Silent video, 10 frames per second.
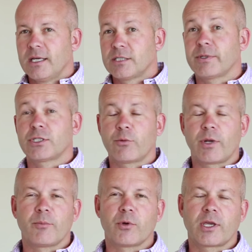especially
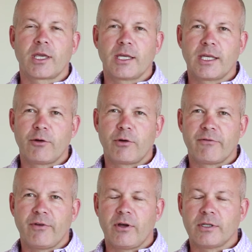when I'm booking a year in
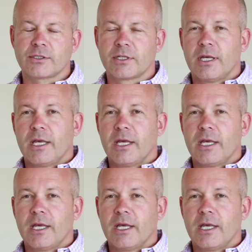advance.